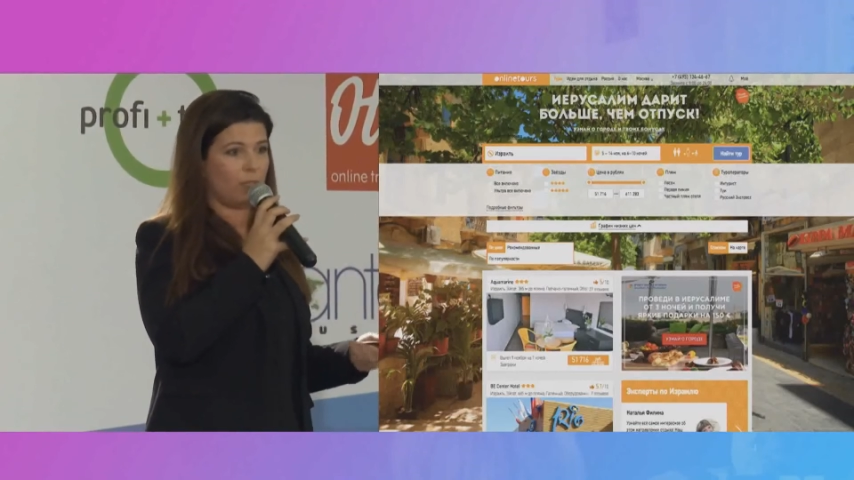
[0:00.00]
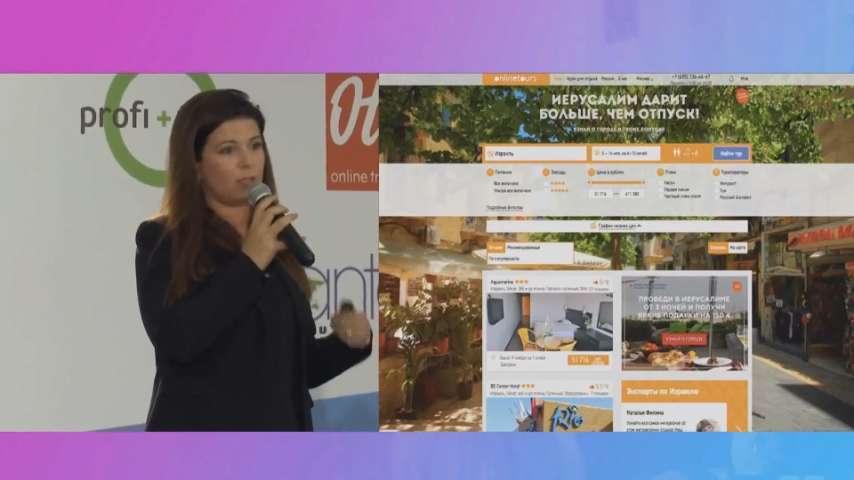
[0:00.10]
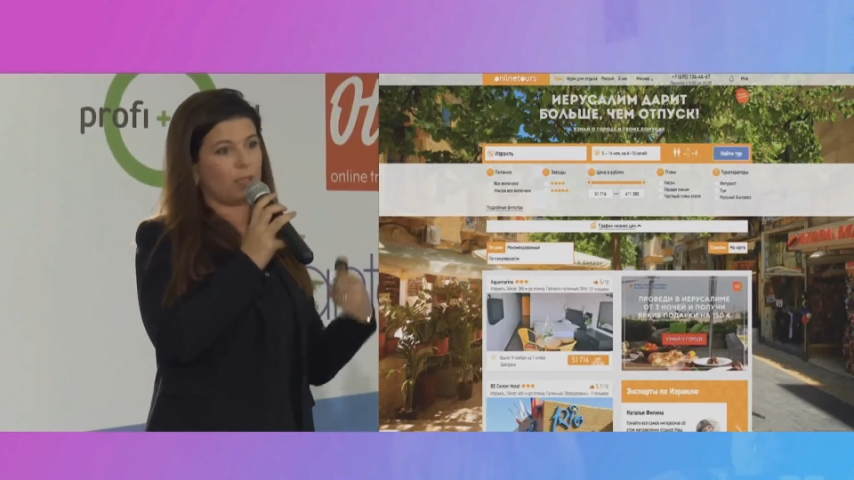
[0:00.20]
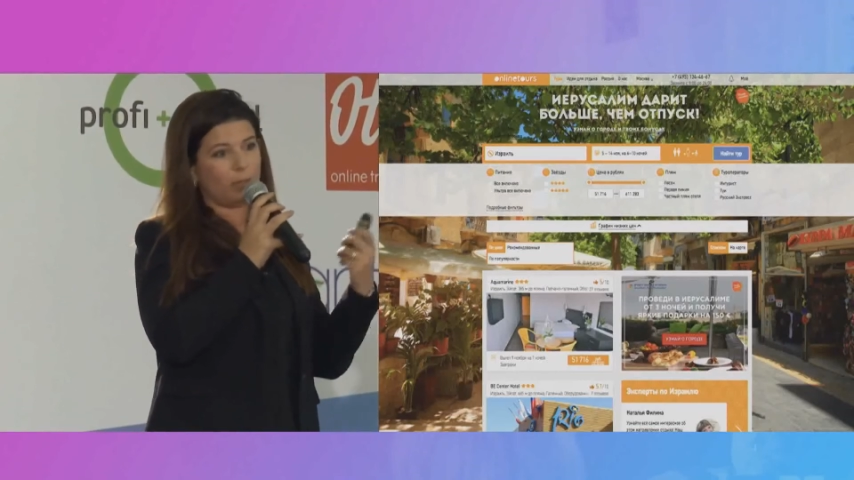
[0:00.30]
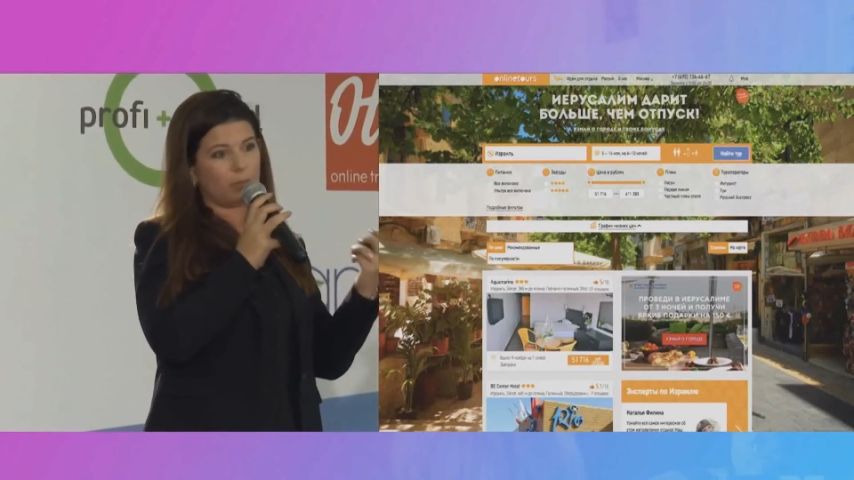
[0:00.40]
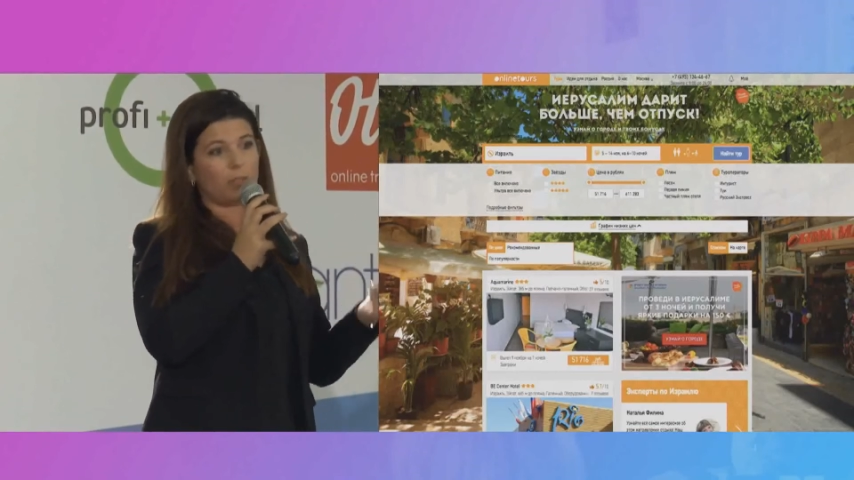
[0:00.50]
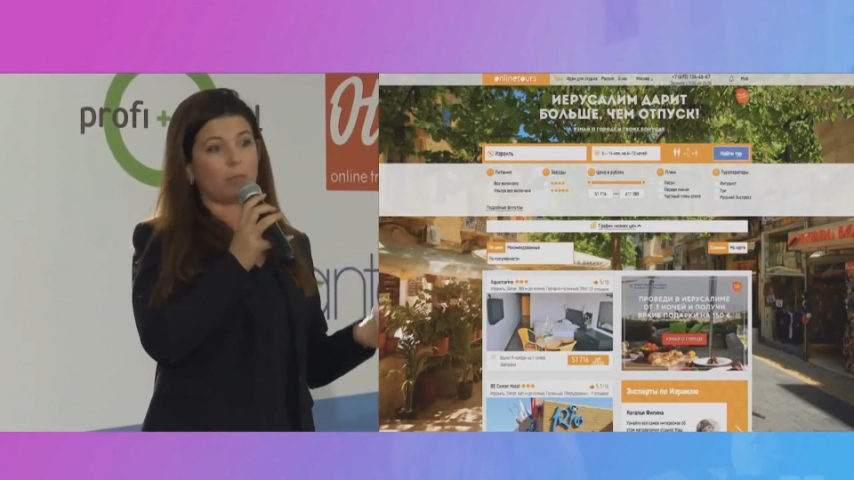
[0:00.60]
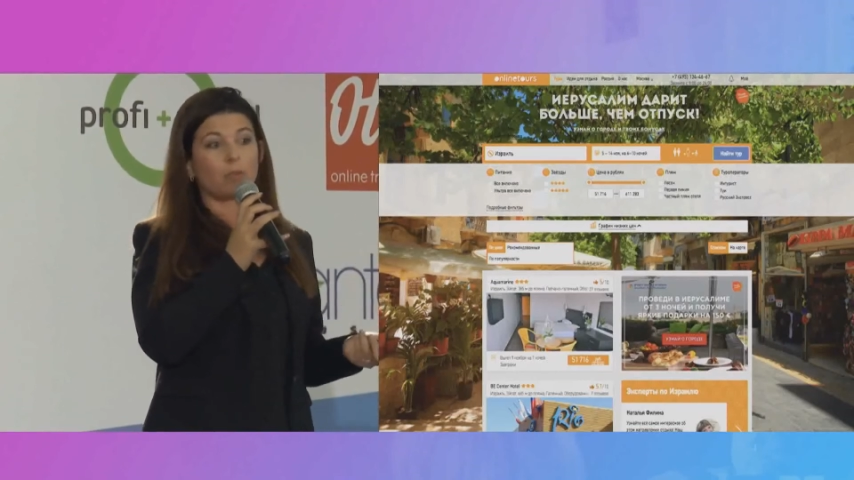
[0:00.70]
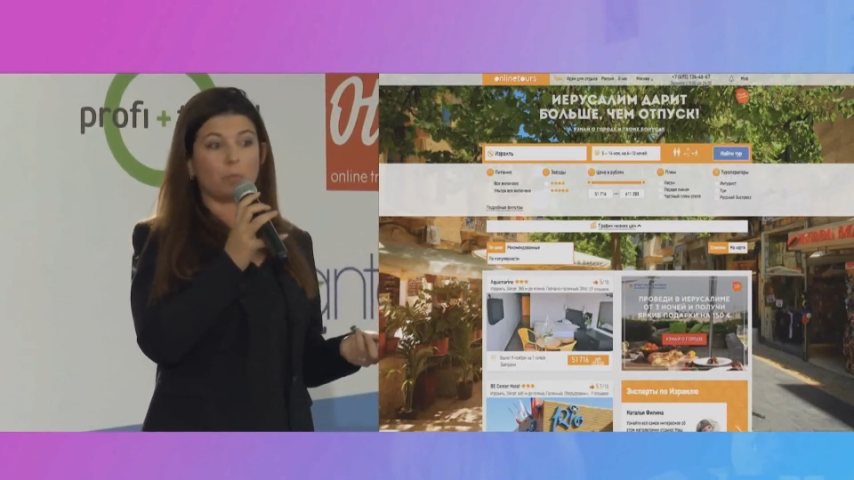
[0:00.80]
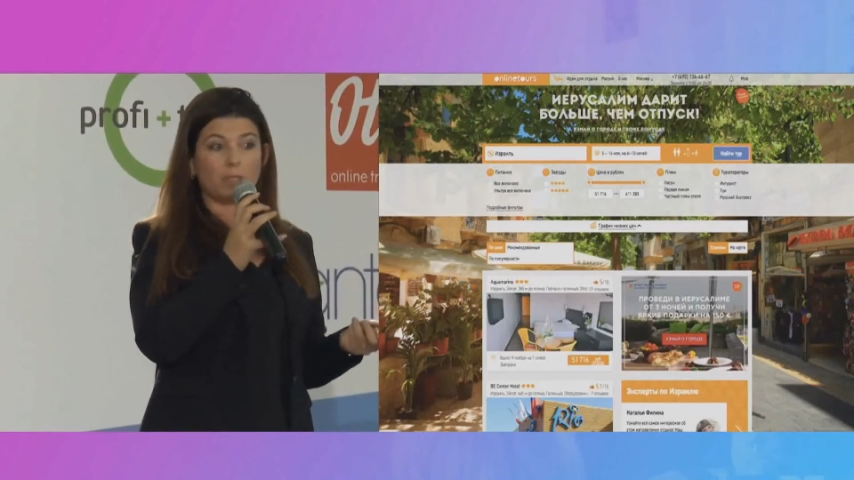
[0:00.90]

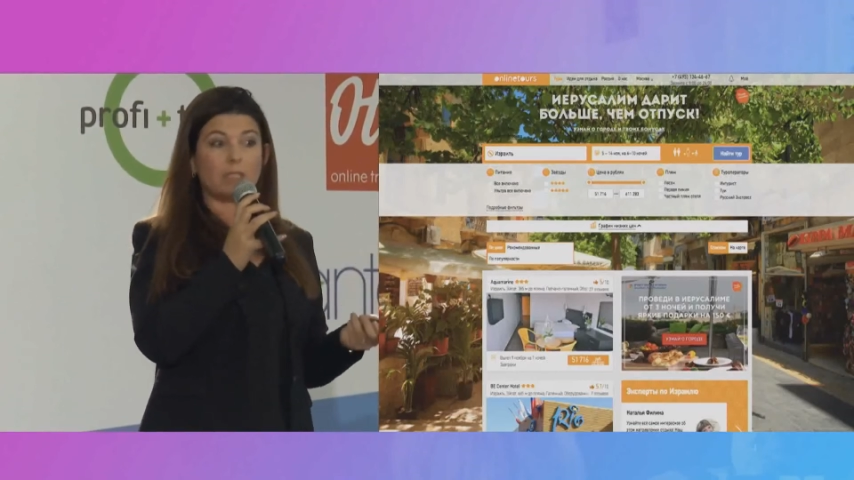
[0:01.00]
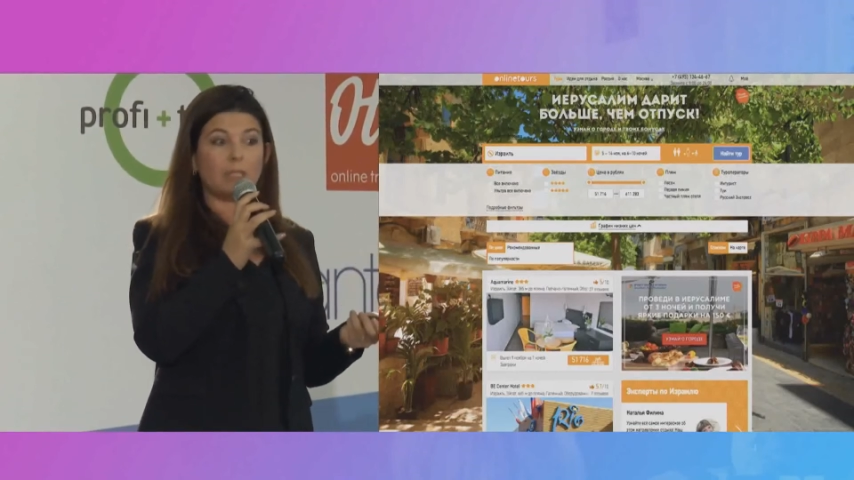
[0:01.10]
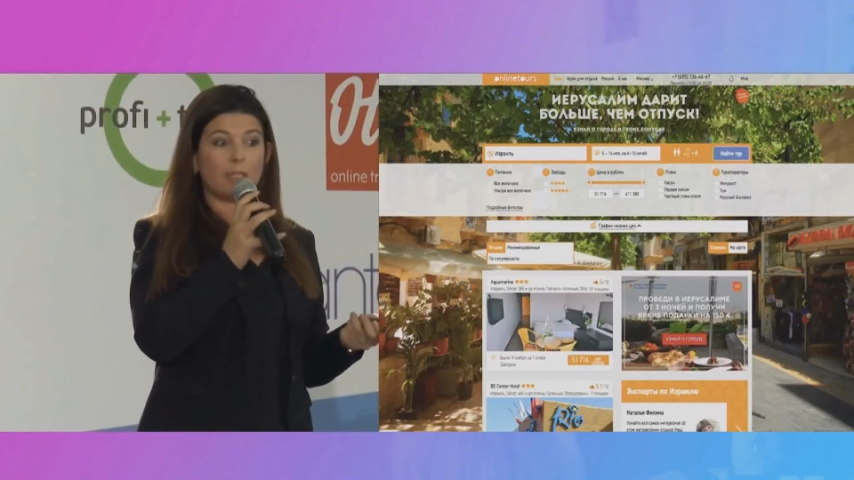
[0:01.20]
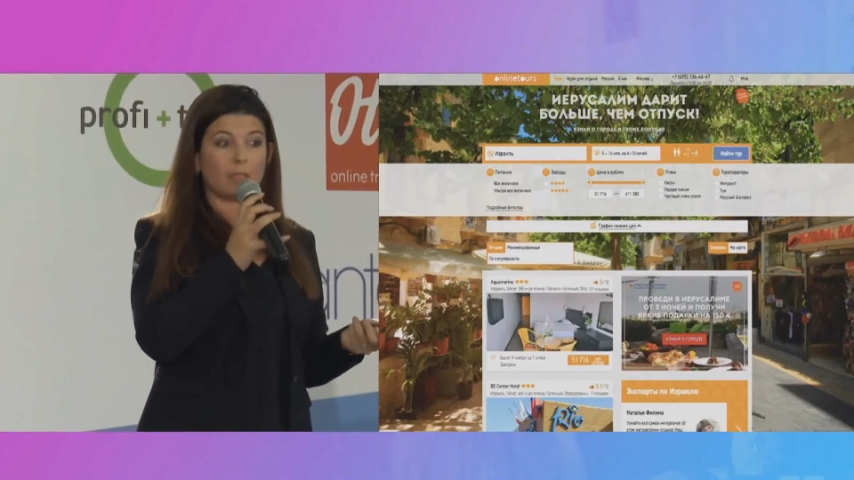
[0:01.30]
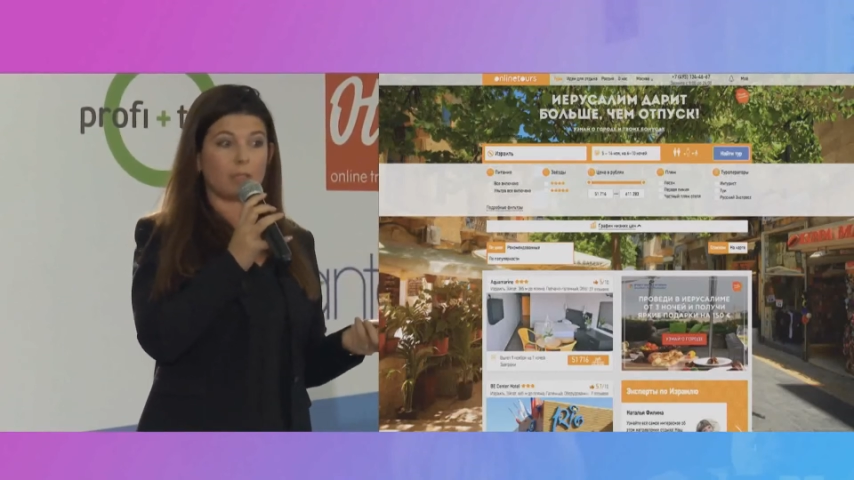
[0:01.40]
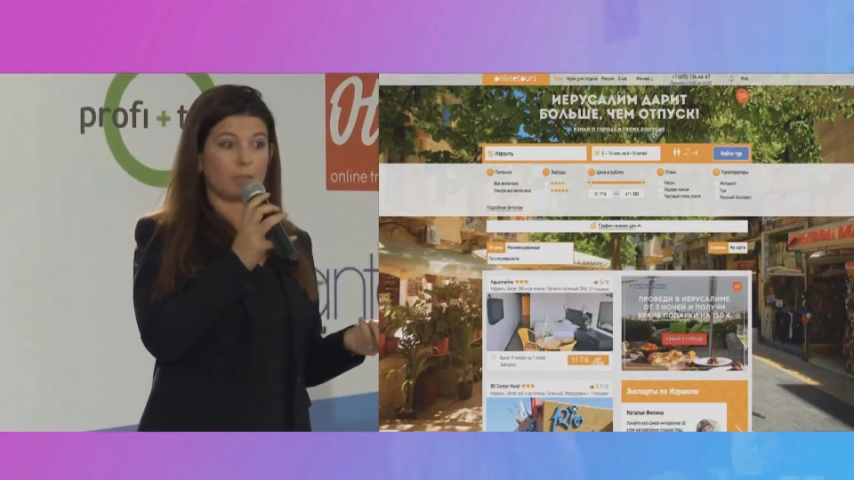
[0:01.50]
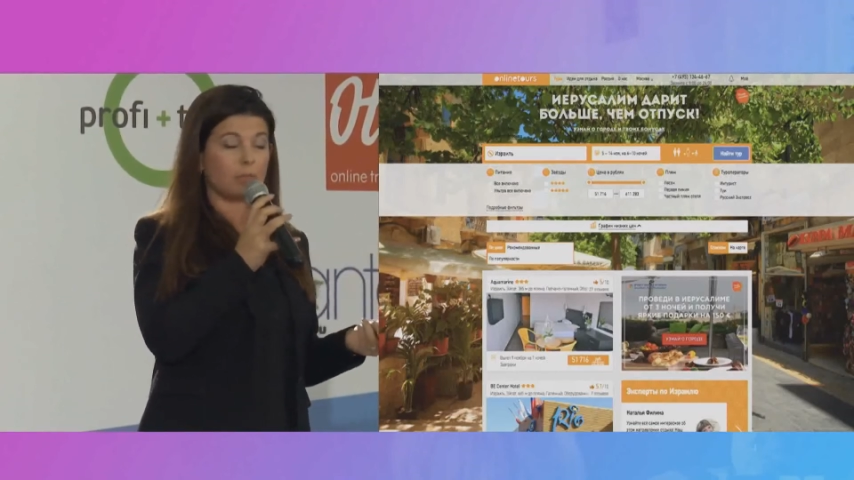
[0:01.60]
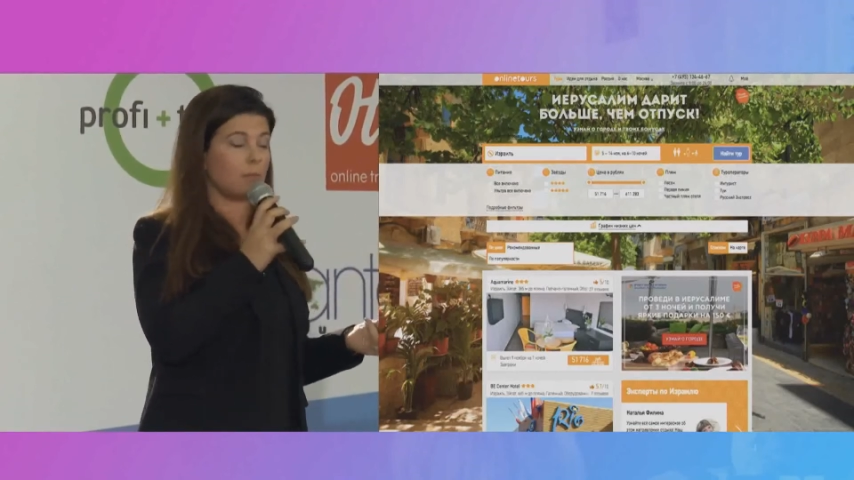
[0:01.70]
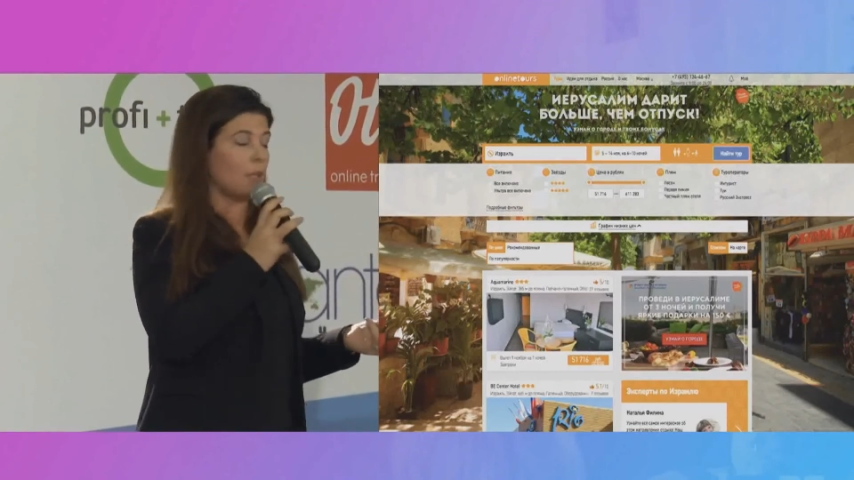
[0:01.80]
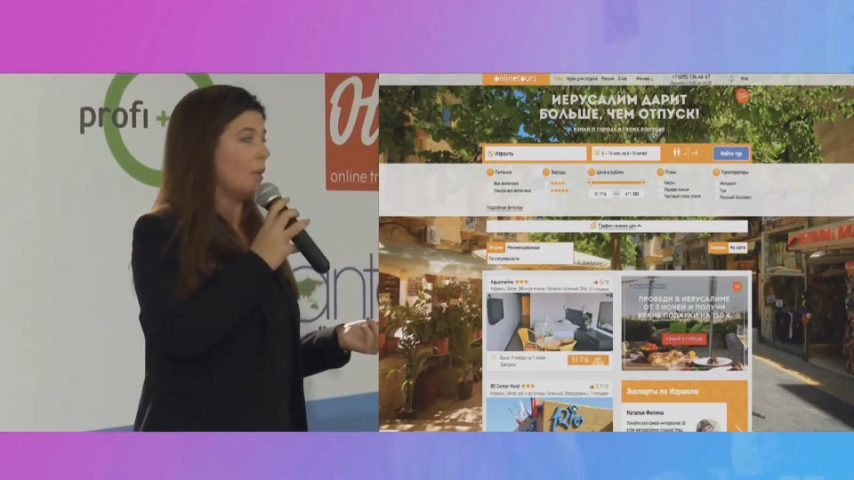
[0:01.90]
speaking,
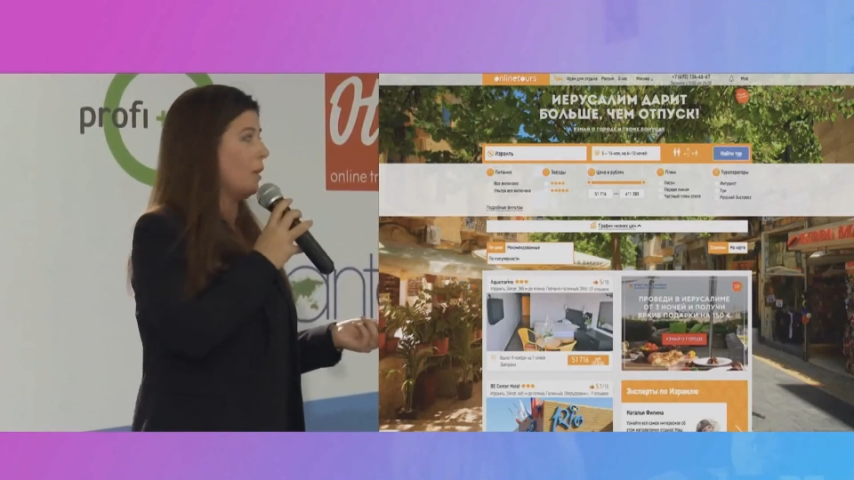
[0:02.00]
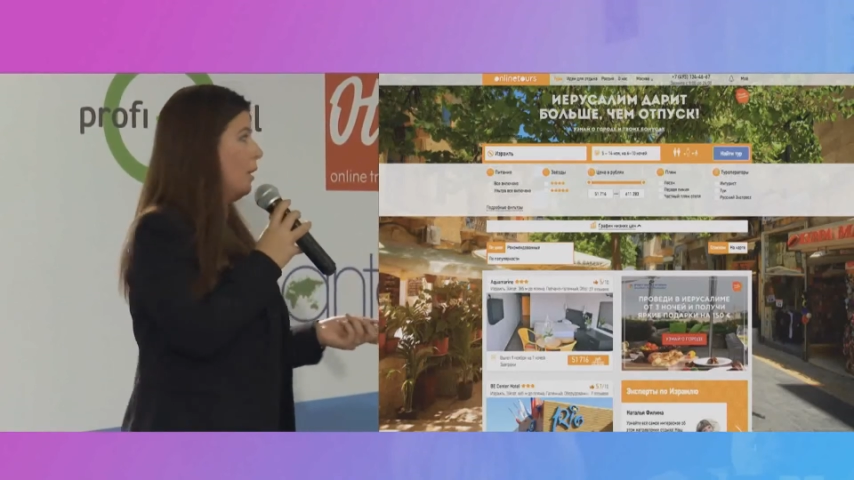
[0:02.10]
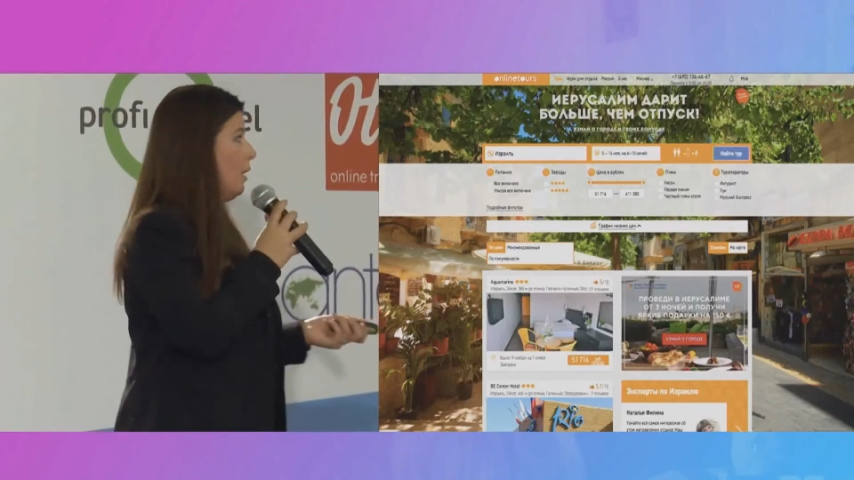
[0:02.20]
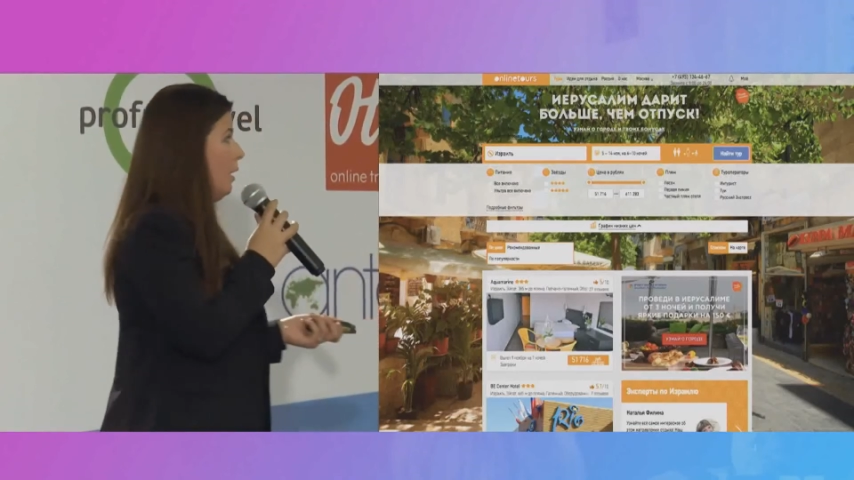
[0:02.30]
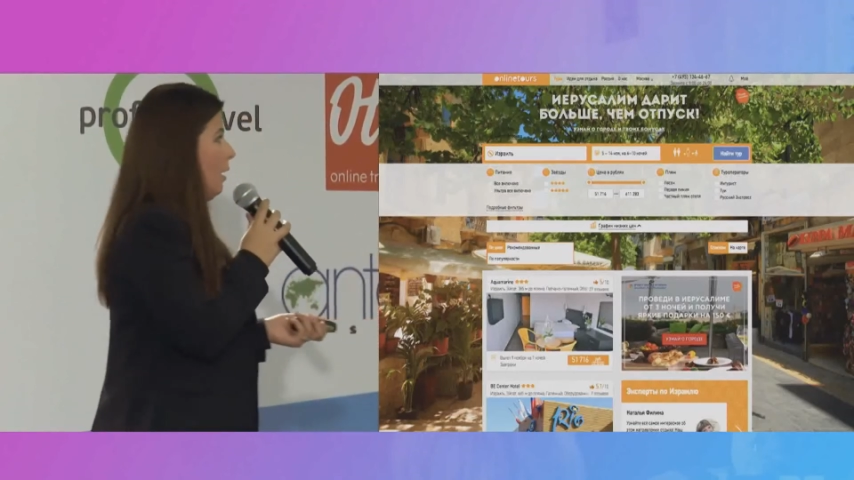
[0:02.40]
this can be of